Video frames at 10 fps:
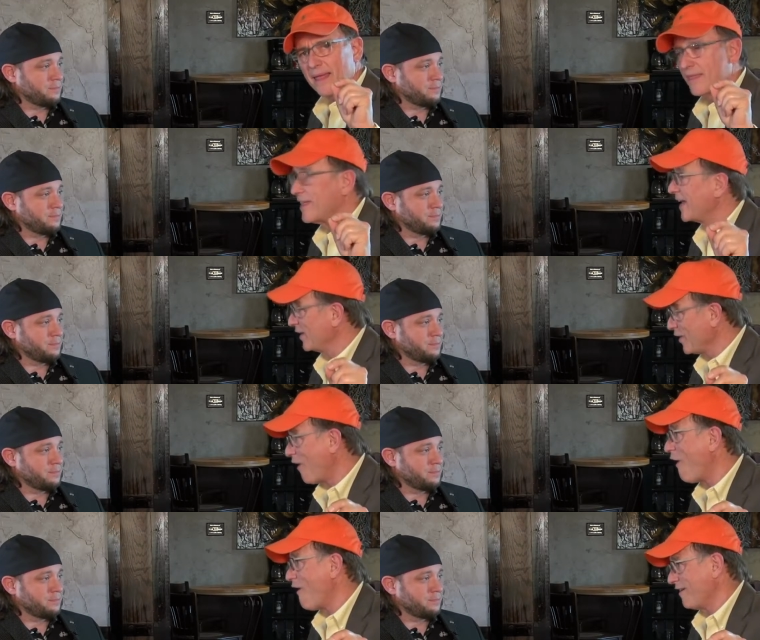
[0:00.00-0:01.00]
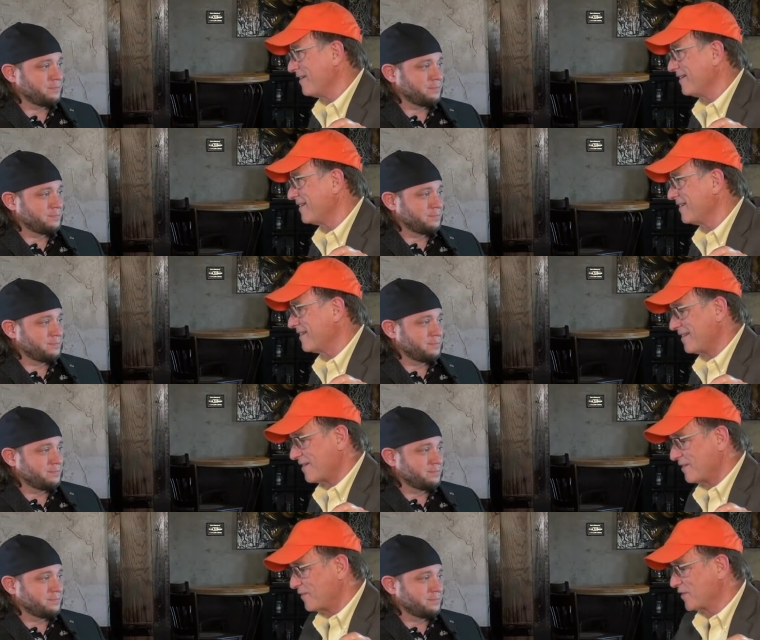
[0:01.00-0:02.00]
Speaker 1: they long
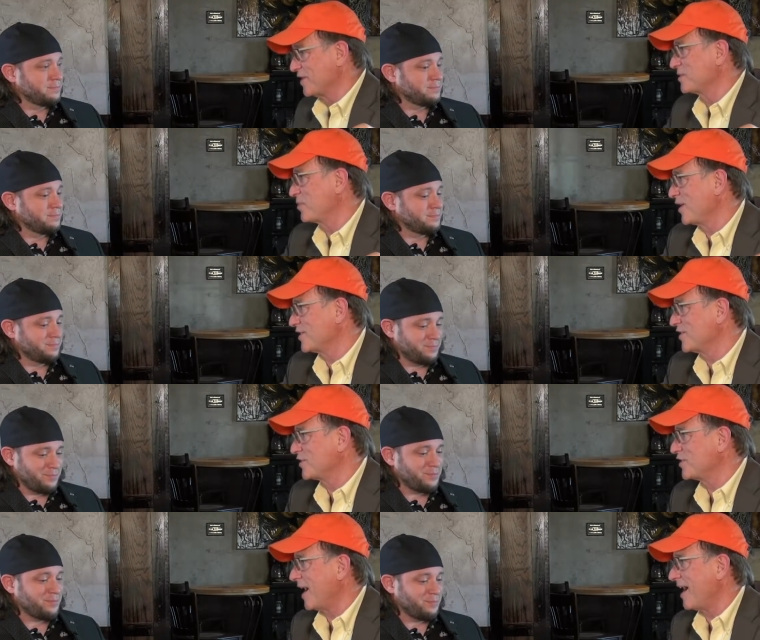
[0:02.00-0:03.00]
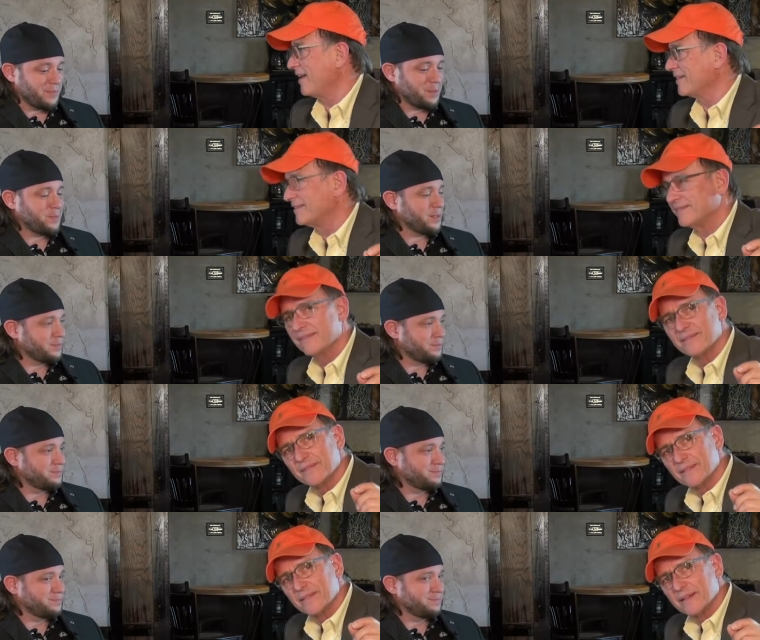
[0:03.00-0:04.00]
for this precious child. Amen
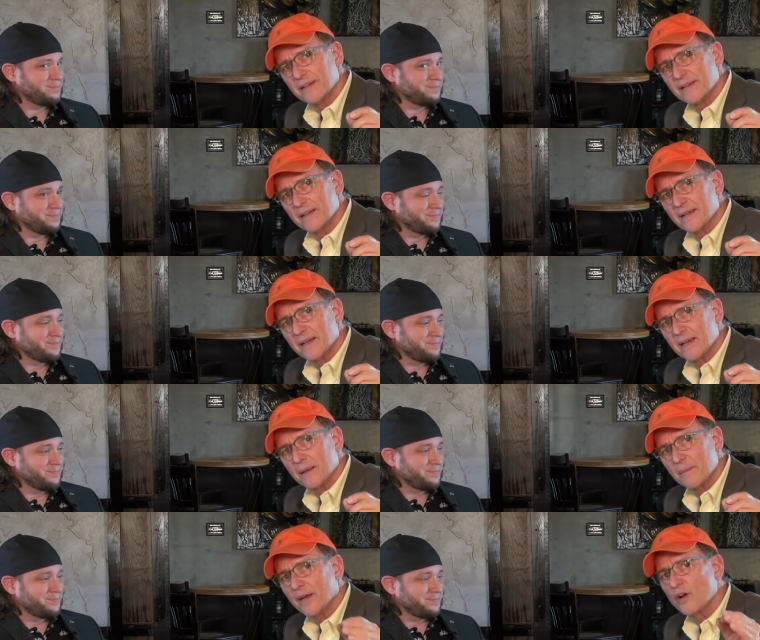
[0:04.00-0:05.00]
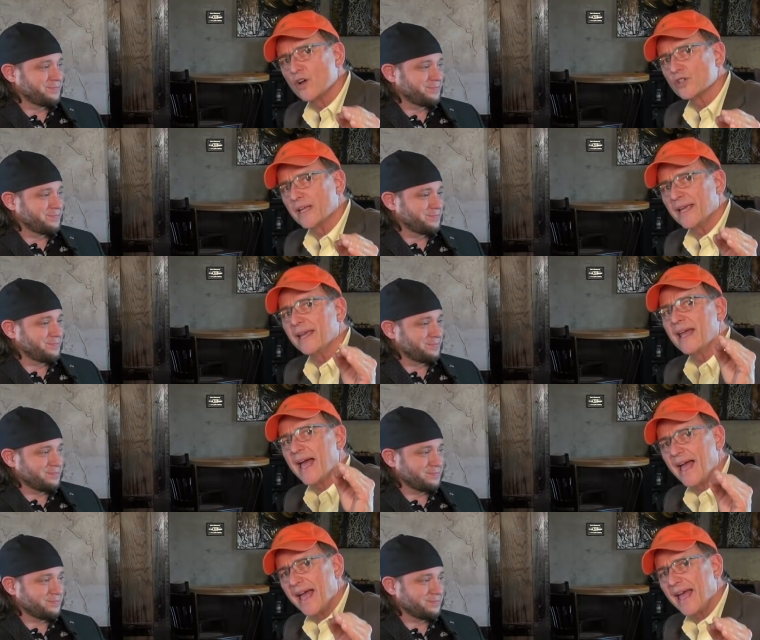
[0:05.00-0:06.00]
because it,
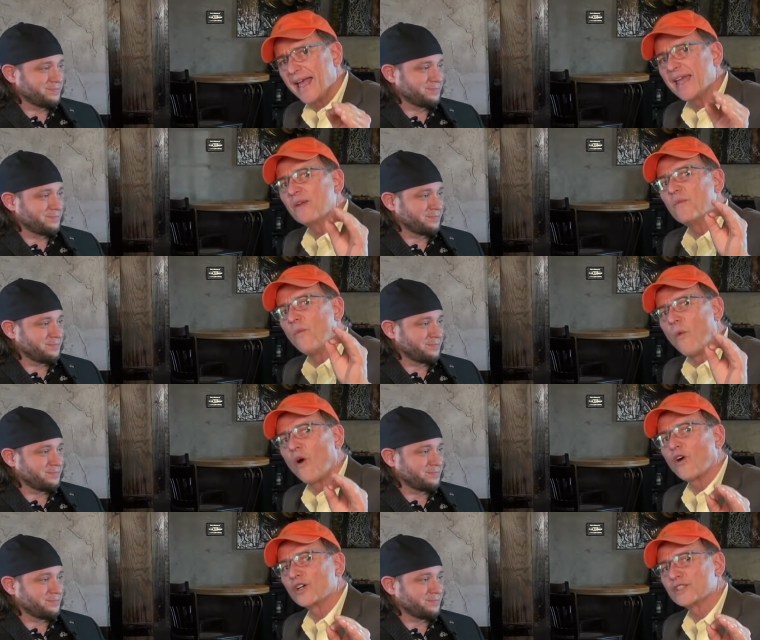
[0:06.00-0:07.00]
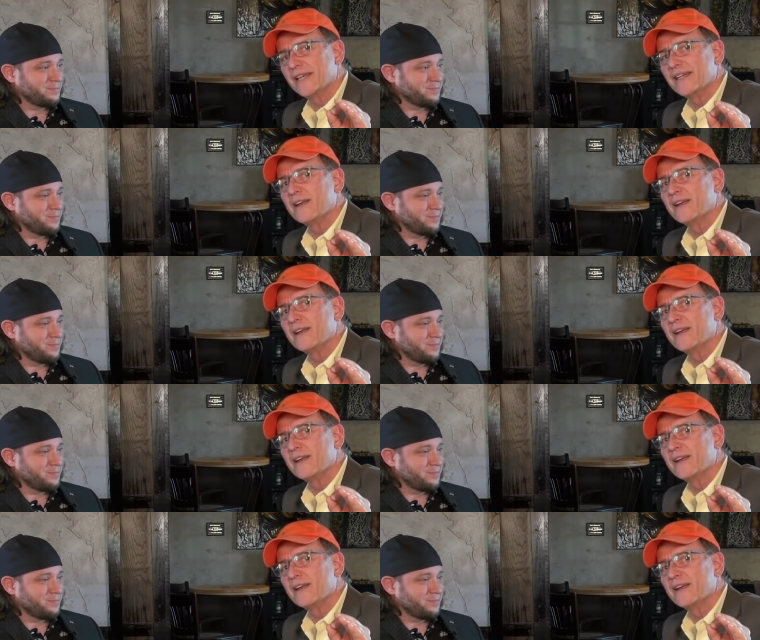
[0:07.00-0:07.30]
it works in